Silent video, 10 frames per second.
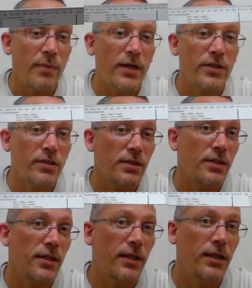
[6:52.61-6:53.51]
measures
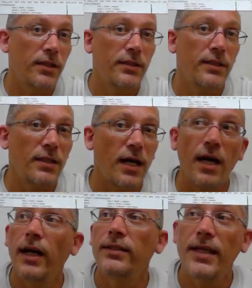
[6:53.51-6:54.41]
to the
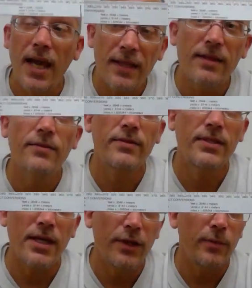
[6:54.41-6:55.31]
tenth of a
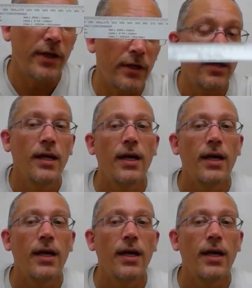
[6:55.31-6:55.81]
centimeter,